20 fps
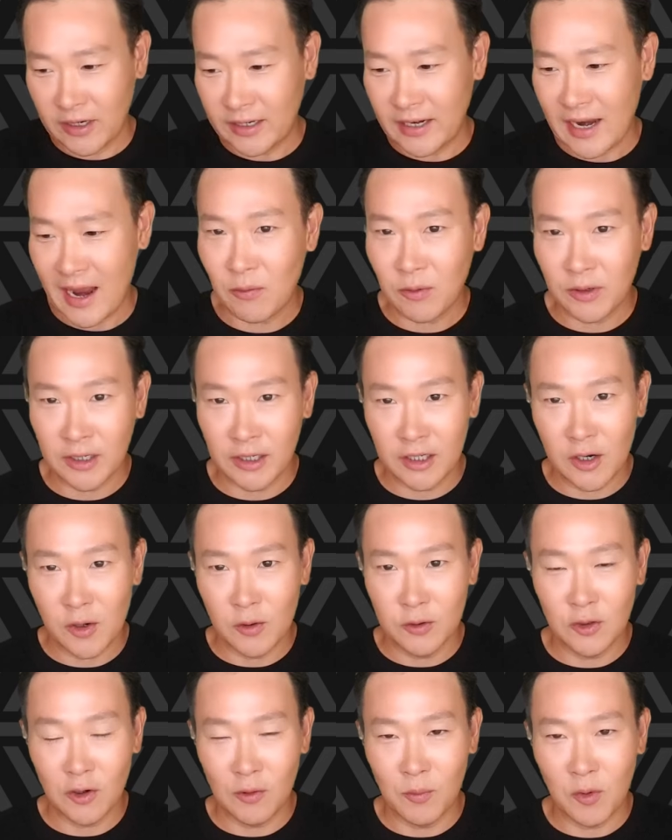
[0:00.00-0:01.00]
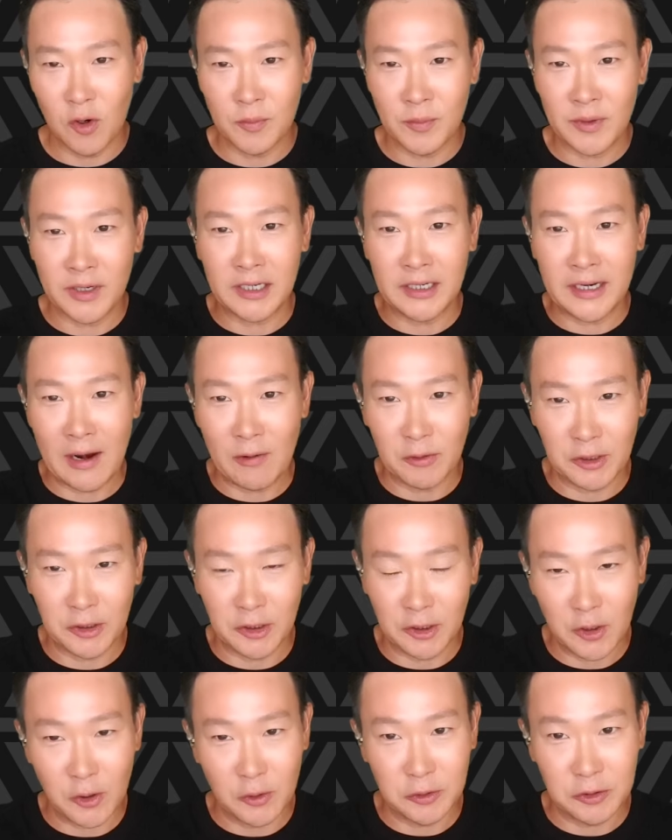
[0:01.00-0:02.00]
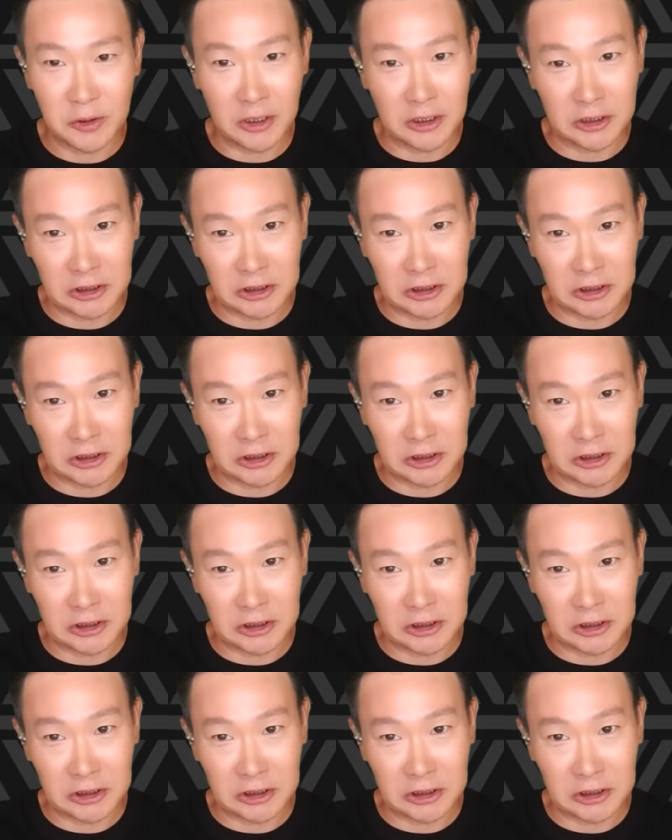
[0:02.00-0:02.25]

now we're going to go into our board meeting, now we're going to go into our